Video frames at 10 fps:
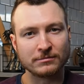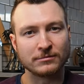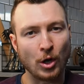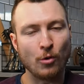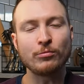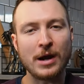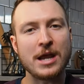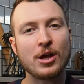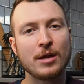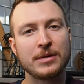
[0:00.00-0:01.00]
Don't
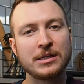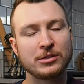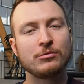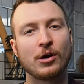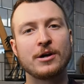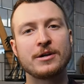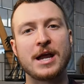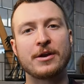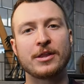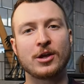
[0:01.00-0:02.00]
rag on me too hard
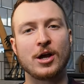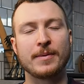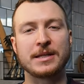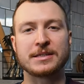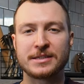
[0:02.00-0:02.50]
down in the comments.